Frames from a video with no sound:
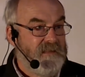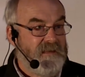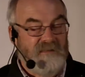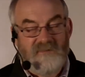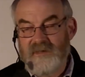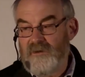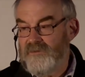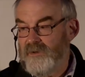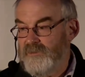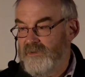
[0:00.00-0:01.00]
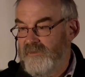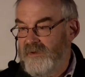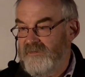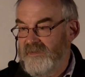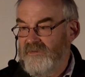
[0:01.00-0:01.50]
And he's now adopted a
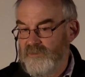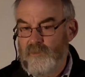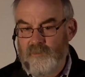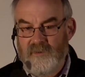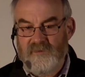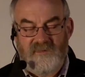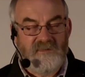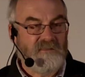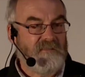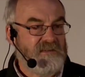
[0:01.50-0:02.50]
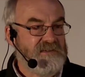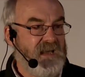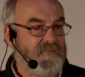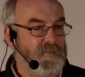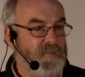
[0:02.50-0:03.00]
very sensible process of actually
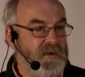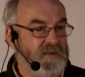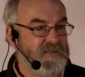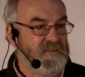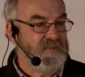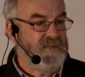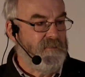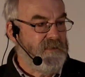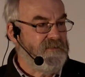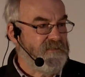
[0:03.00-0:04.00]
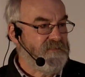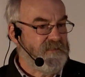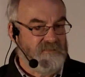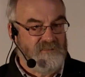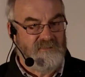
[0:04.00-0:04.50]
having parties in community
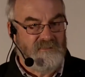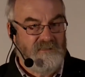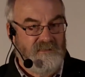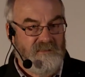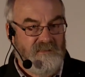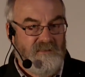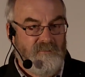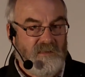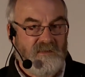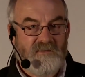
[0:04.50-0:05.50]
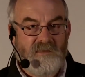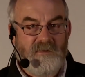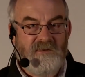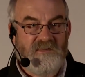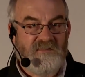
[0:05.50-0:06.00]
centres, because
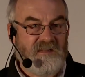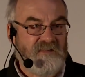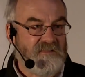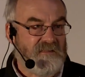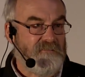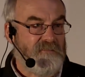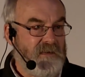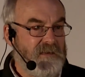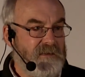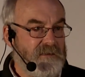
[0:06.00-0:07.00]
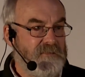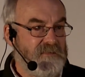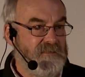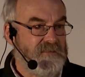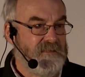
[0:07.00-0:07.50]
community centres have fire
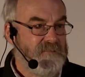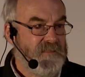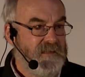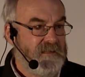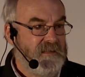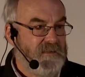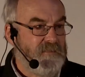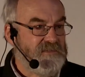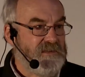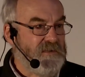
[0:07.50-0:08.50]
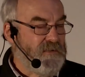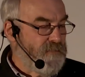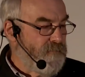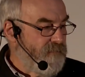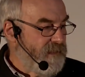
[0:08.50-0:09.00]
hoses, which are
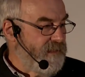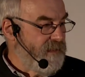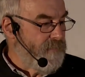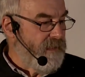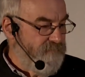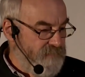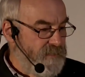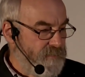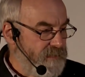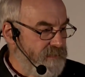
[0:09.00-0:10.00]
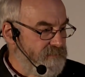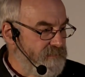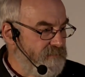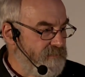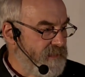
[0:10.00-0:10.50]
useful for cleaning up after the
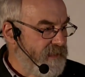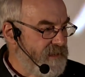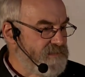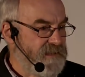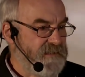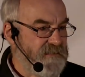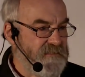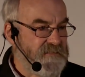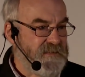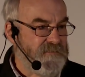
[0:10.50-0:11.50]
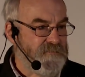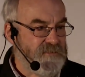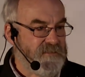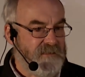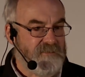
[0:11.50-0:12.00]
party and occasionally necessary for
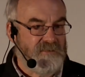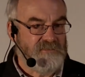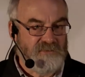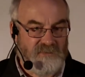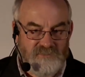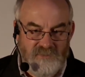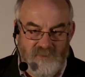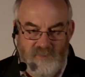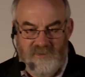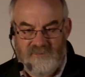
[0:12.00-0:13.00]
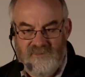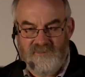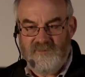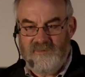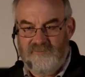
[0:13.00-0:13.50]
crowd control during the party
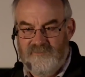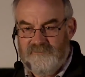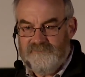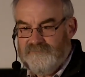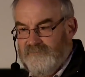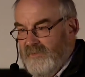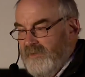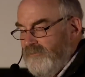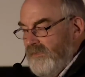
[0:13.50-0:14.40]
itself. Yeah?